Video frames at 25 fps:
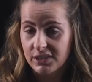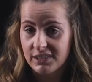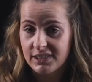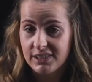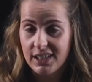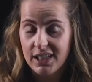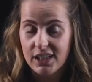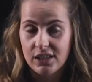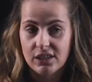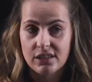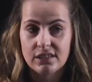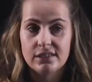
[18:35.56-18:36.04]

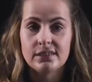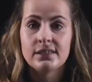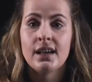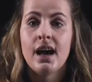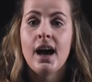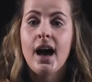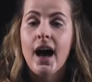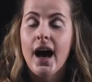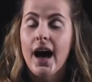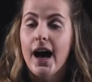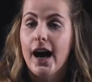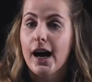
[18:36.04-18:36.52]
cells
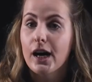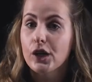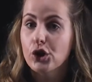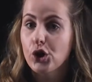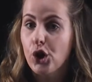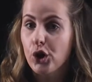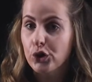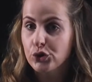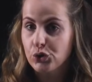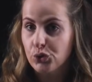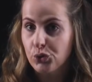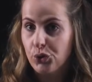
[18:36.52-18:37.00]
are
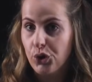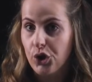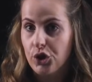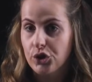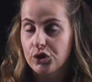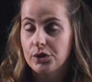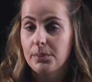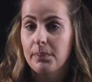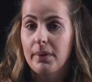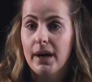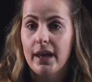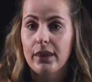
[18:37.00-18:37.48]

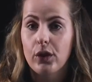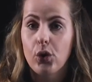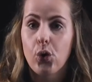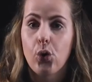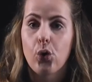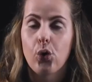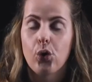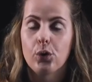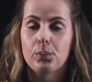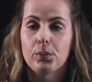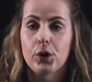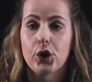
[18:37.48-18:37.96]
controlled by the
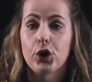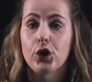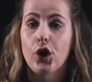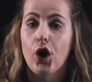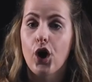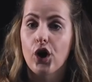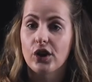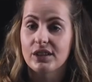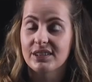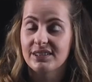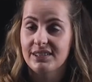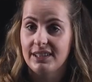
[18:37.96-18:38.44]
hormone
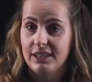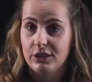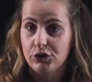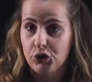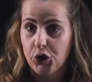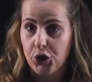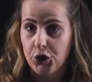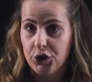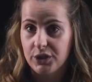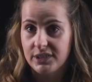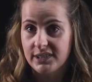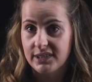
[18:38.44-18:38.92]

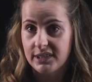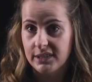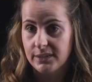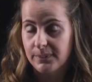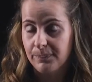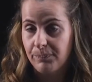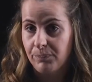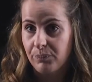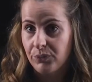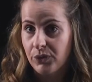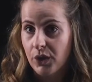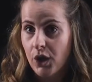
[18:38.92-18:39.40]
oxytocin.
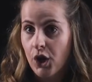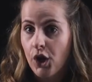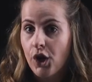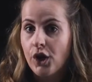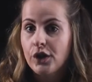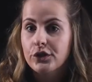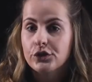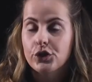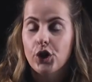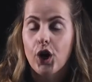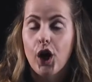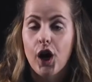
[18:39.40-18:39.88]

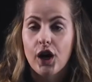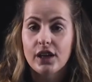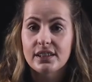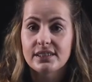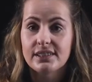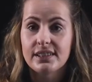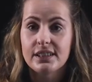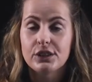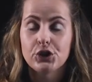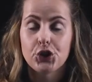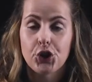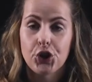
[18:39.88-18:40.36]
So
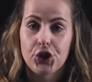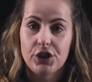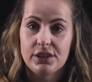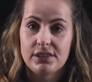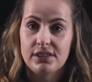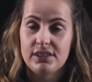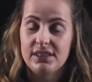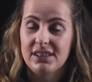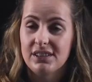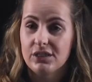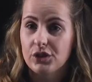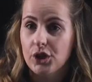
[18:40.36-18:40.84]

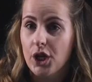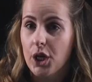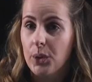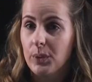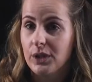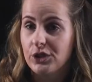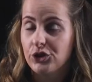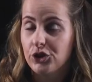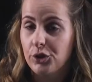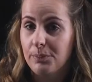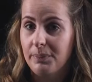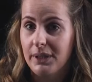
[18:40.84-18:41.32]
oxytocin is
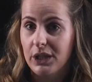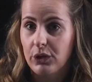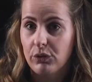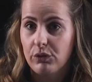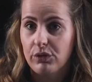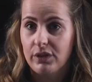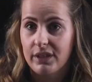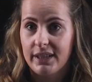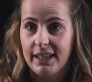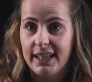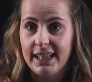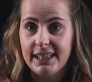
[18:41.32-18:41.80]
going to be
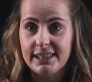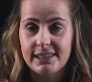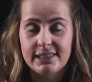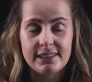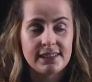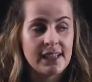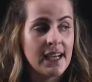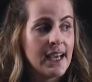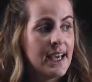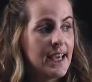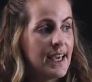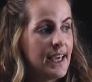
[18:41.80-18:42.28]

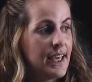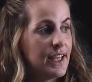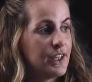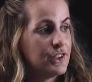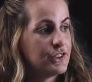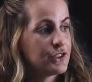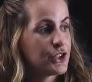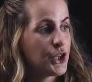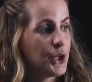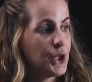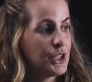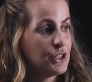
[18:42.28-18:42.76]
released. It
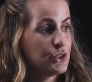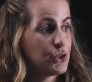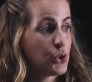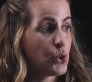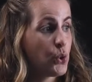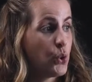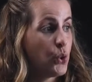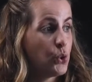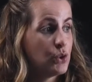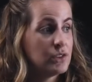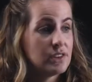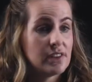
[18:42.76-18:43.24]
is going to
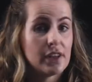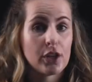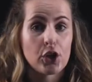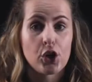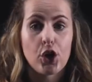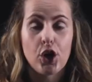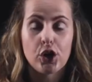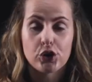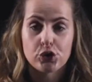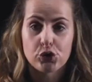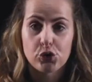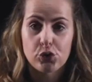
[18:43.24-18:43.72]
cause the
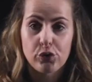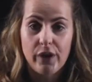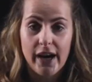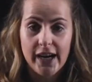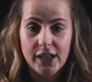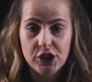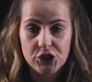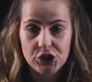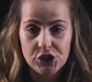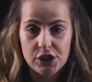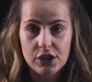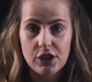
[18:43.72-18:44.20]

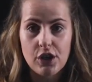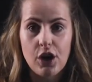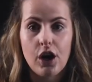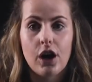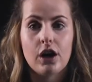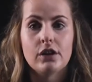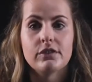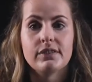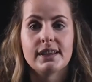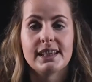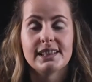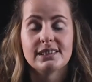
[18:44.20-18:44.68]
contraction
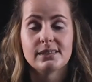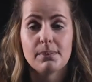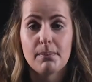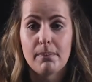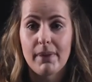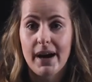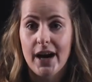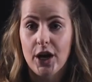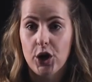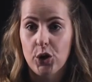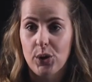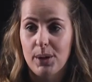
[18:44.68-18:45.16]
of these
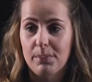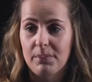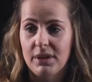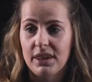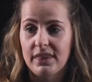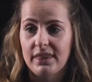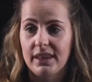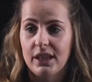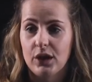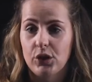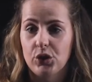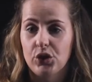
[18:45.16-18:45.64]

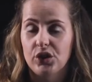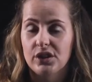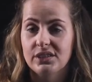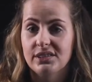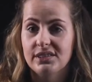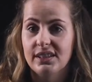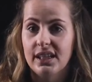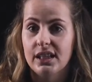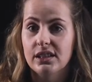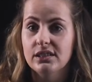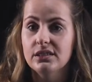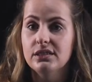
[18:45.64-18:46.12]
myoepithelial
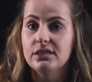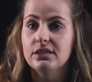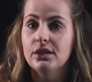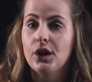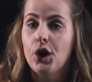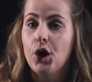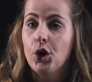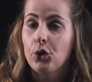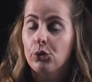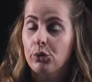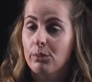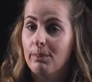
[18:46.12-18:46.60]
cells.
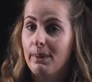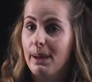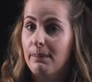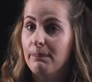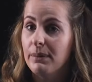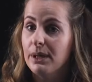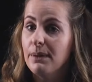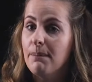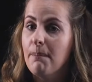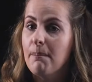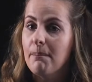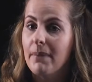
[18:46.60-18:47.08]

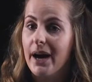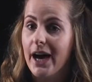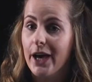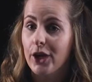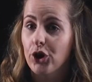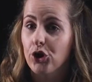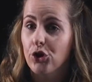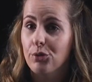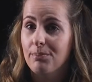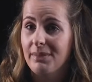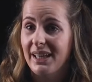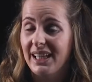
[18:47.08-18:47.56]
Remember,
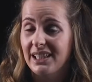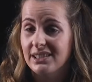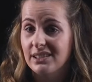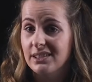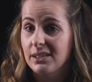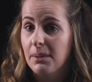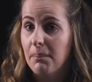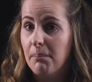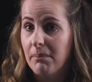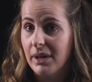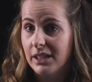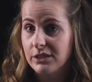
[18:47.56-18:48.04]
myo
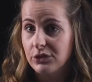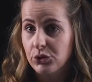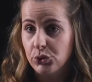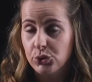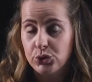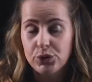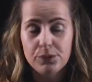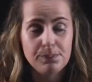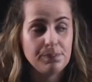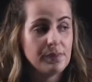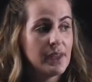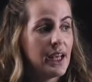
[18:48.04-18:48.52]
means
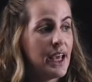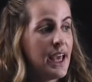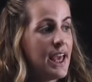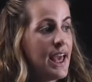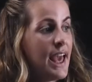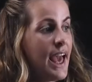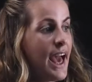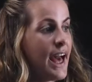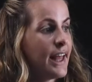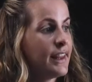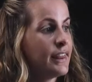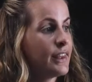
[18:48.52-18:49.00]
muscle.
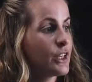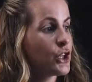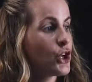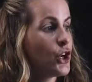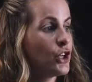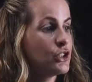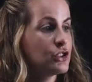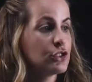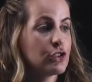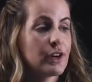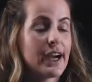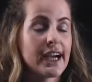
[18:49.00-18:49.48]
And the
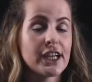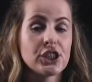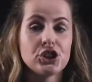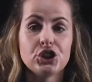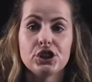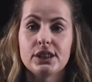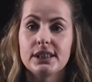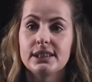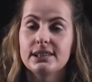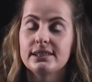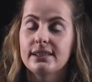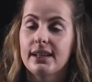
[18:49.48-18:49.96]

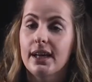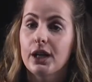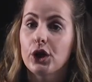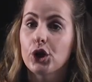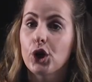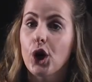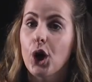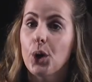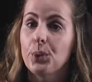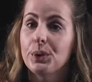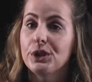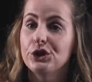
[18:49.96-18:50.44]
contraction is then
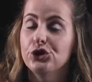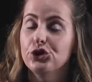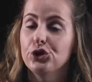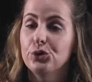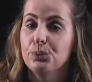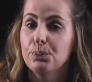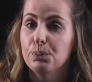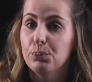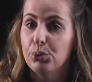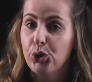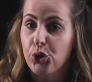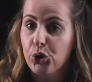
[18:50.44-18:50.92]
going to
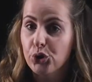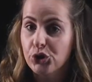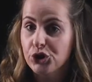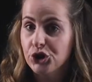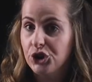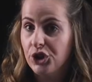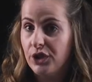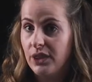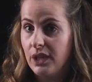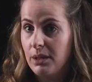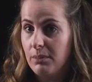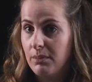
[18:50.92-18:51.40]

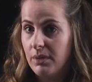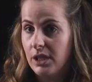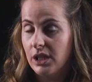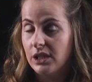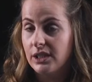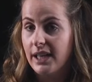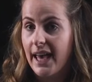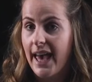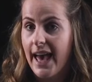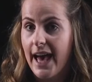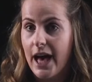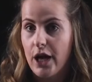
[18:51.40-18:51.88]
push the
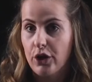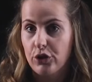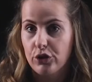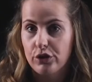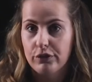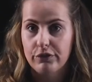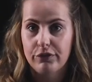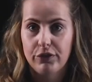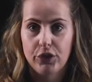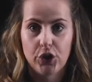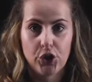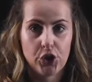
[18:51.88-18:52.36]
milk out
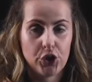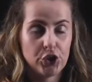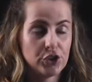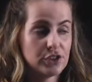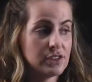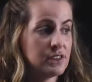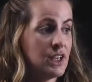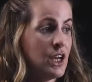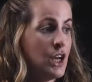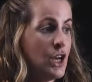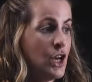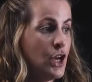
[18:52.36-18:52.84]
of
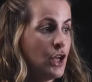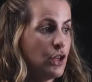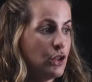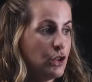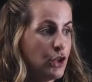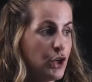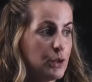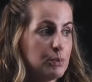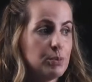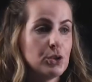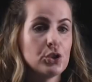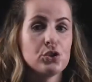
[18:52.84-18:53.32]
those
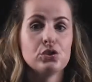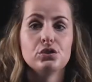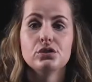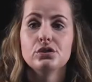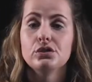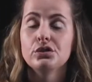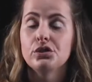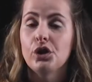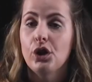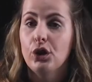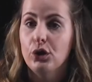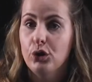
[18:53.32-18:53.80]

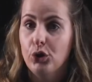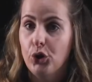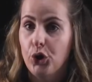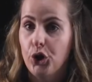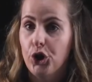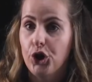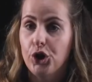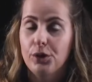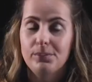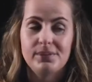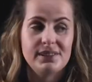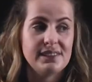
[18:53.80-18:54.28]
lobules,
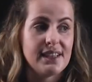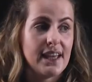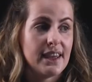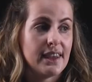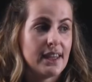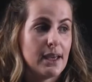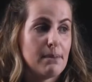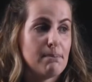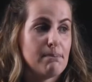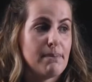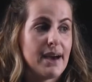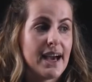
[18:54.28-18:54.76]
lobes, and
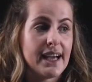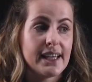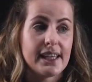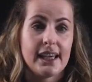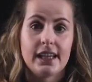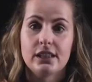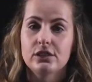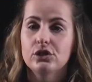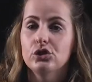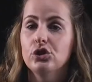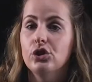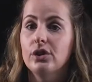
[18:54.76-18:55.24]
then back
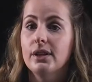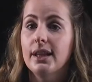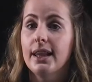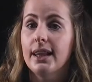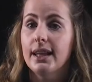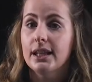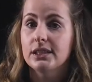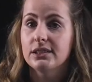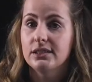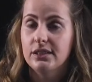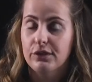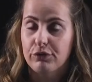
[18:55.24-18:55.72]
into the
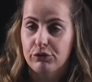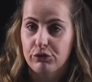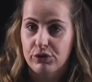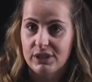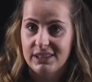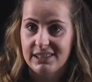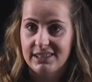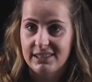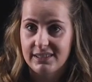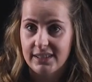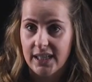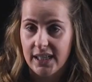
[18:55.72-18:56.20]

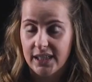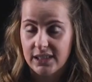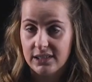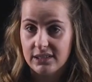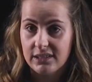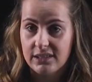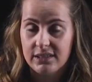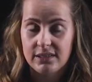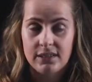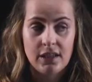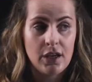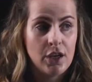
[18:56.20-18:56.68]
lactiferous
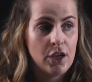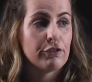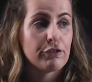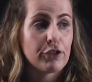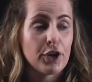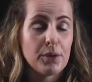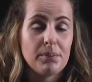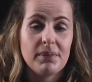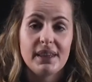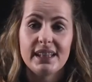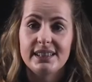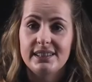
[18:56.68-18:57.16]
ducts.
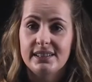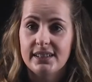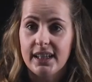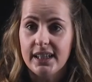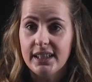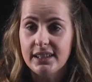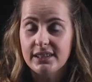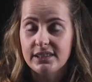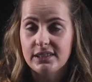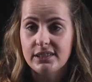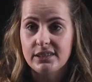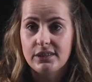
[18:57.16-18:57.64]
From the
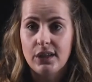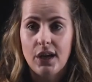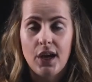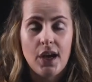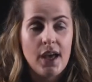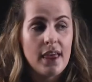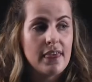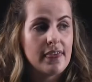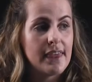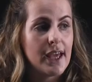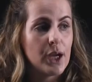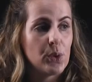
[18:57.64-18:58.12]
ducts,
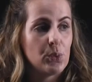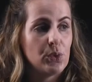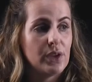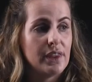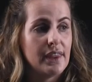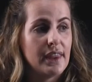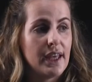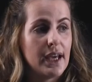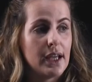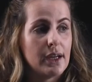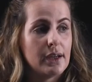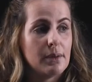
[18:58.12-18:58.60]
they would
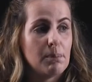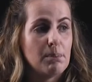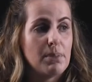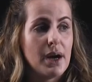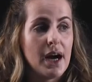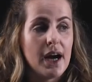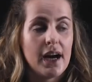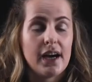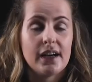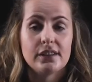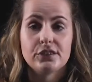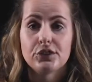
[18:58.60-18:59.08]
then
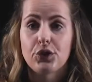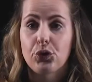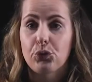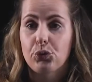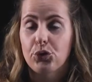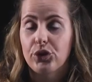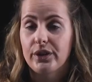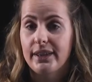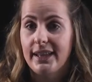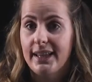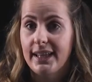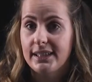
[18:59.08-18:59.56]
pass
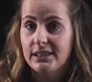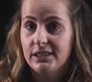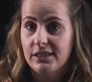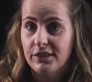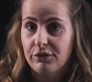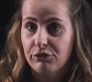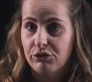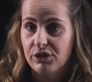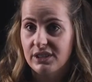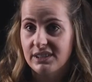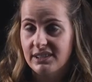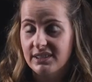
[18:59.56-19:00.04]
through the
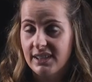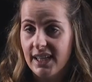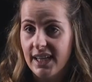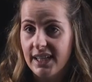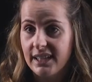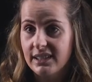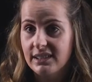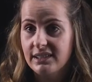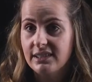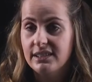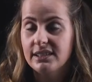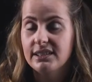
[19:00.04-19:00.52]
lactiferous
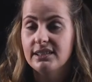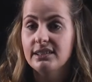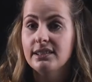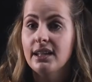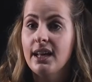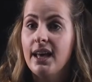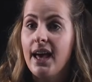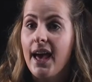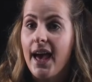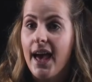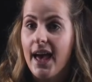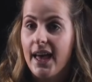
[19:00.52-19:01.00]
sinuses
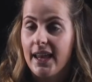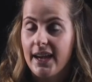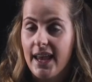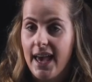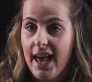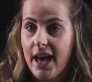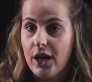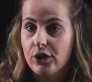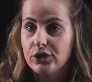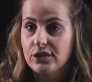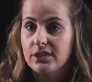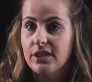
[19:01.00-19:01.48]
and out